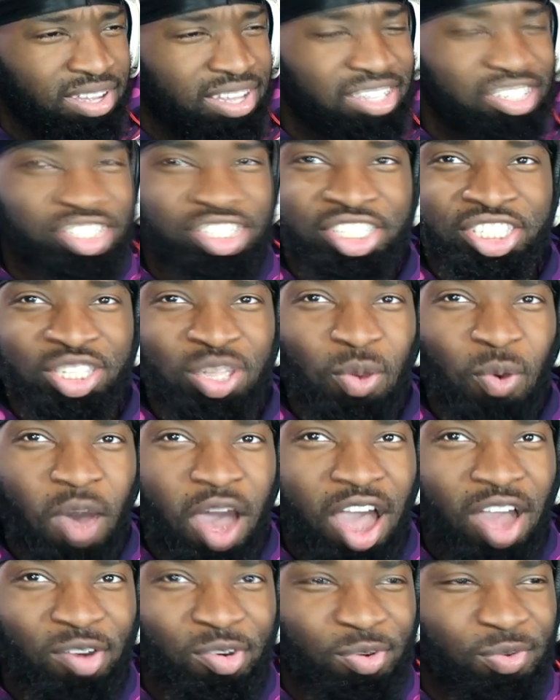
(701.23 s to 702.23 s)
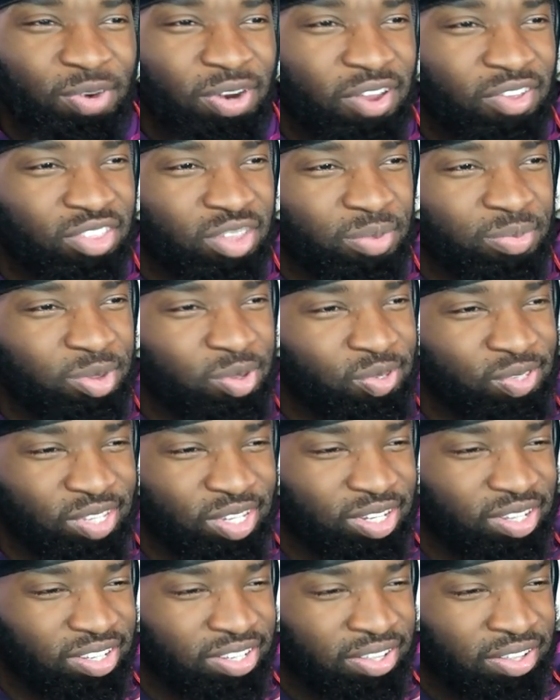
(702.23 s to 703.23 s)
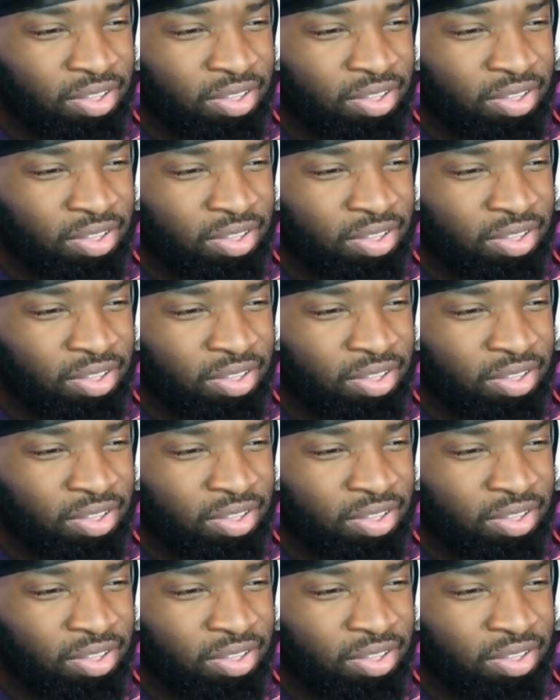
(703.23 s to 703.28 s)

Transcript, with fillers: It's just so awkward without the music.